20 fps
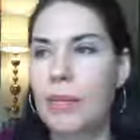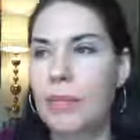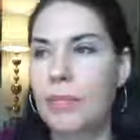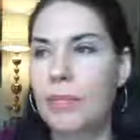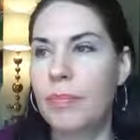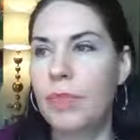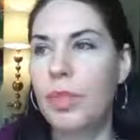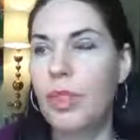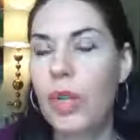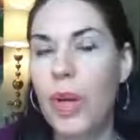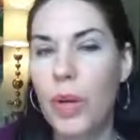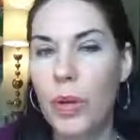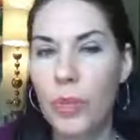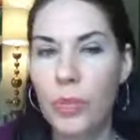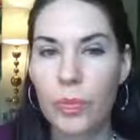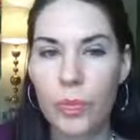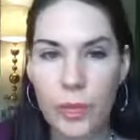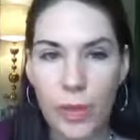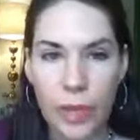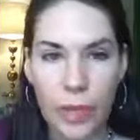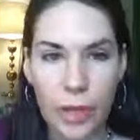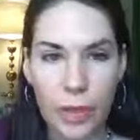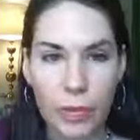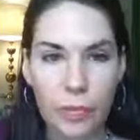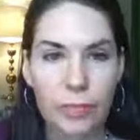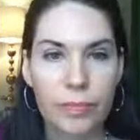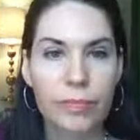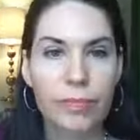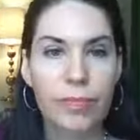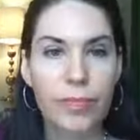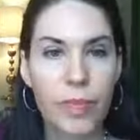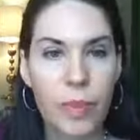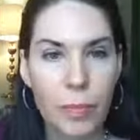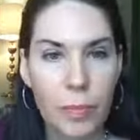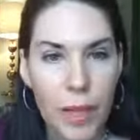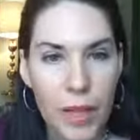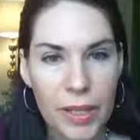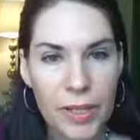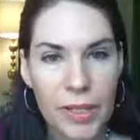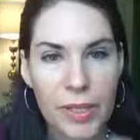So, you know, the
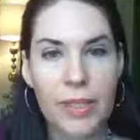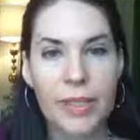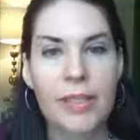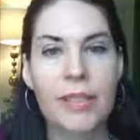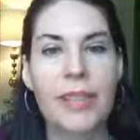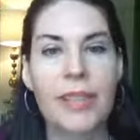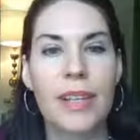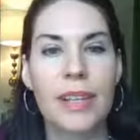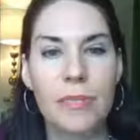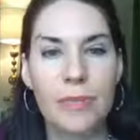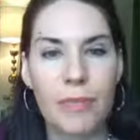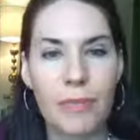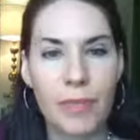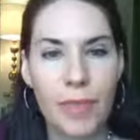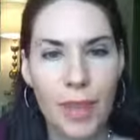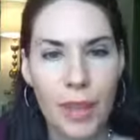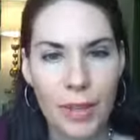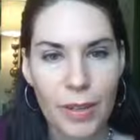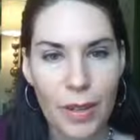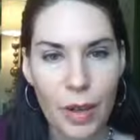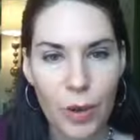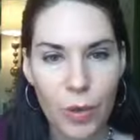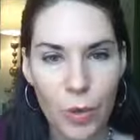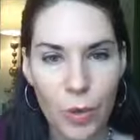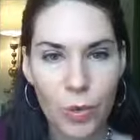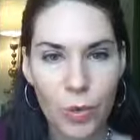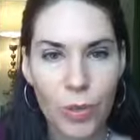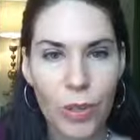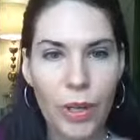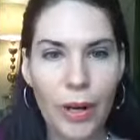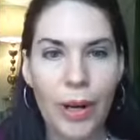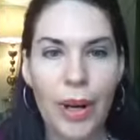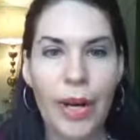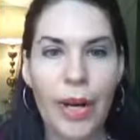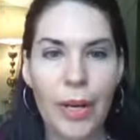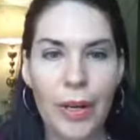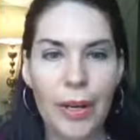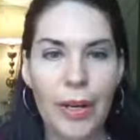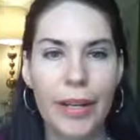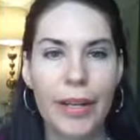buses, they know who they're
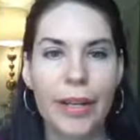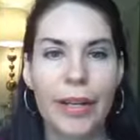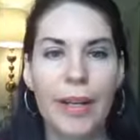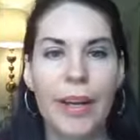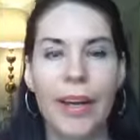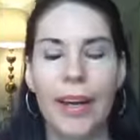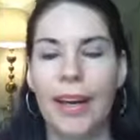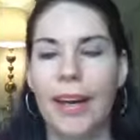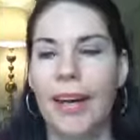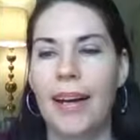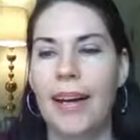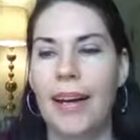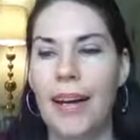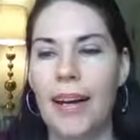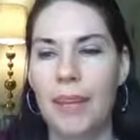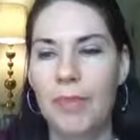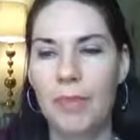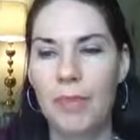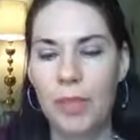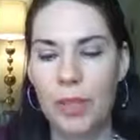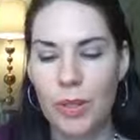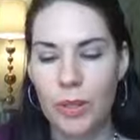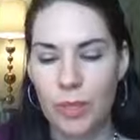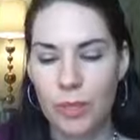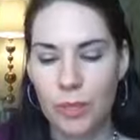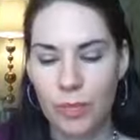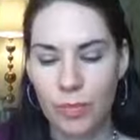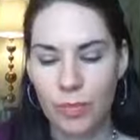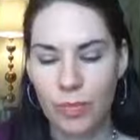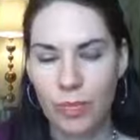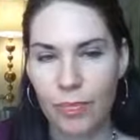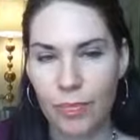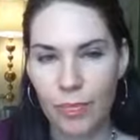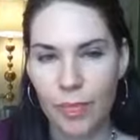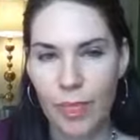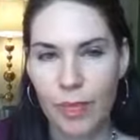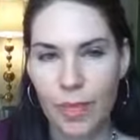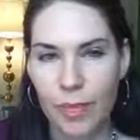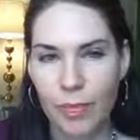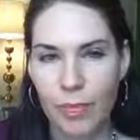hiring, so
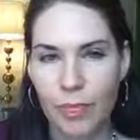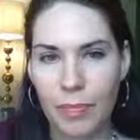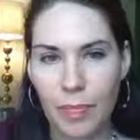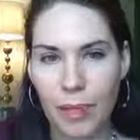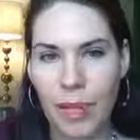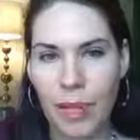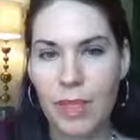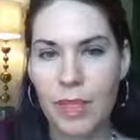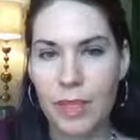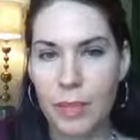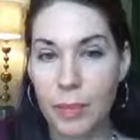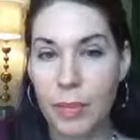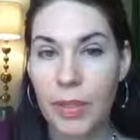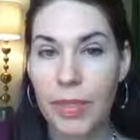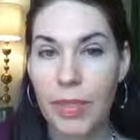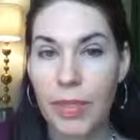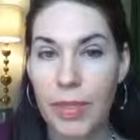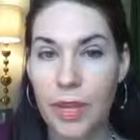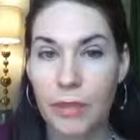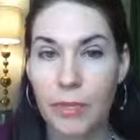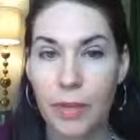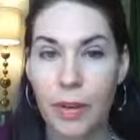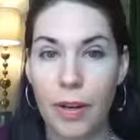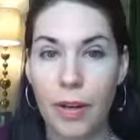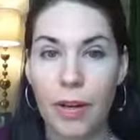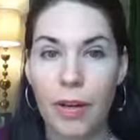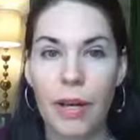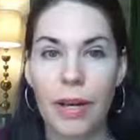possibly safer.